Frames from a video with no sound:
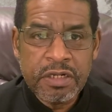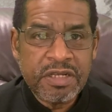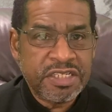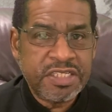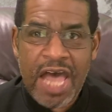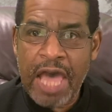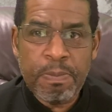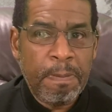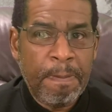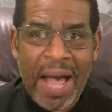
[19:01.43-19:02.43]
does
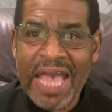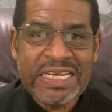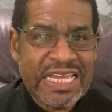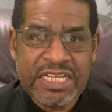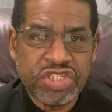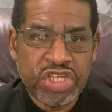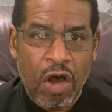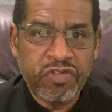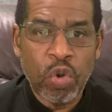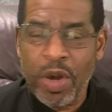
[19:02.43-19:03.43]
not bind
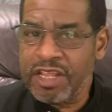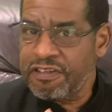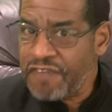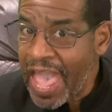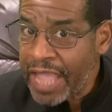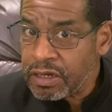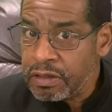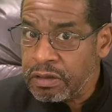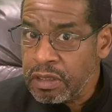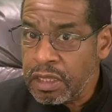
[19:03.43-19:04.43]
itself to what is fact
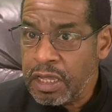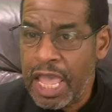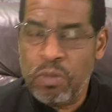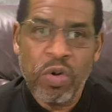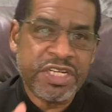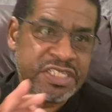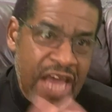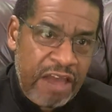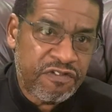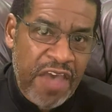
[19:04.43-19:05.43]
and what is
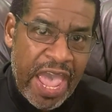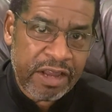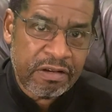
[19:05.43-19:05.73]
not fact.